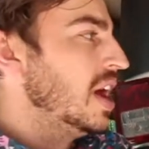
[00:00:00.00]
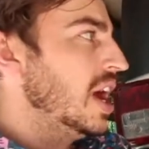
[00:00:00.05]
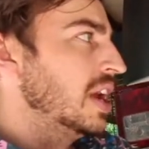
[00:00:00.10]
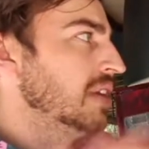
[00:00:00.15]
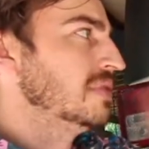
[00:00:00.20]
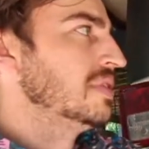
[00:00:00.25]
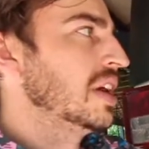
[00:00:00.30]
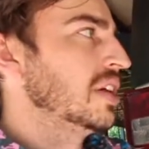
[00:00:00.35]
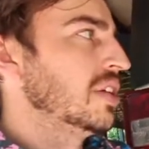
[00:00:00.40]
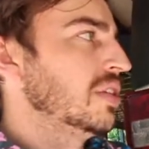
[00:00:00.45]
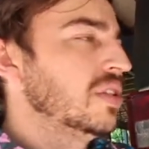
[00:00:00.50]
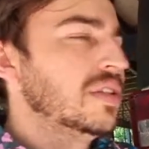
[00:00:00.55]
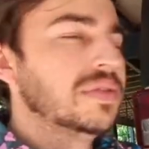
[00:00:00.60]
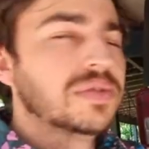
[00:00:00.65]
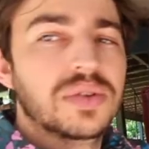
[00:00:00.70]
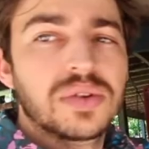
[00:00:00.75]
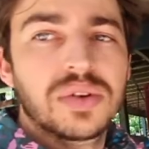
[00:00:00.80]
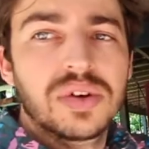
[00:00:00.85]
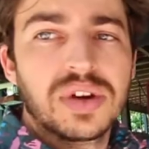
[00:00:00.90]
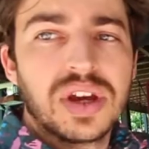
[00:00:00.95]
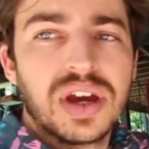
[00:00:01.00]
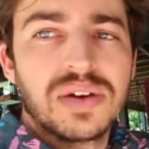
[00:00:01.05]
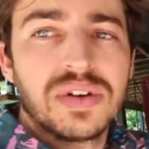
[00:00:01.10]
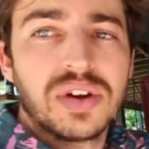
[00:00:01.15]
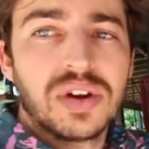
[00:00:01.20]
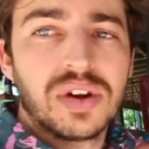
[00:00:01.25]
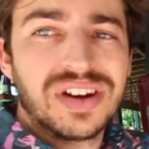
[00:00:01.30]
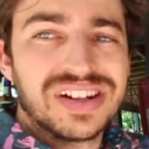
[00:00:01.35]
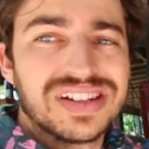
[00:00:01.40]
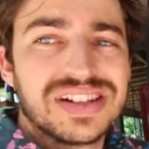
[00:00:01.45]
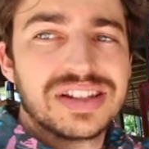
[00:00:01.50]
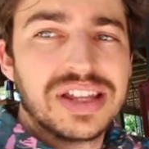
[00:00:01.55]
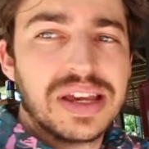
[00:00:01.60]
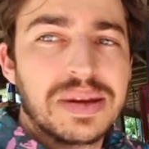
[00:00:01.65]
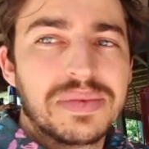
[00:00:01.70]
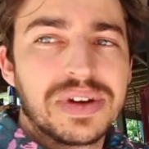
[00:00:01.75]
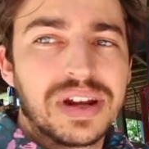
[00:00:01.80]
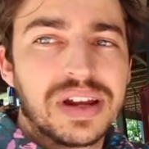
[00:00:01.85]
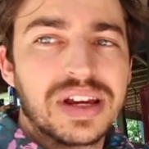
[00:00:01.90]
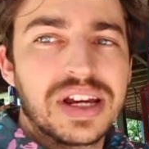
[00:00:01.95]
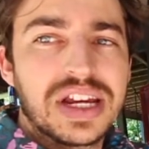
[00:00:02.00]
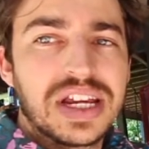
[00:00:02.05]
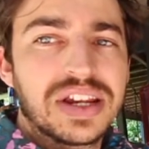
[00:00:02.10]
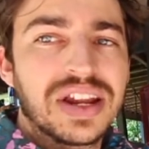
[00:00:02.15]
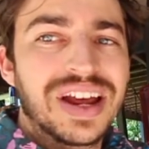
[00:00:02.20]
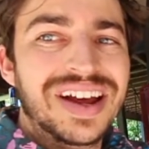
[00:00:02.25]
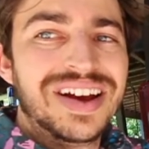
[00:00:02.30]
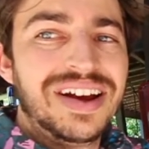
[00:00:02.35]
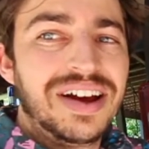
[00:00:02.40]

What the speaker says: And I've taken it off to give a nice deep clean.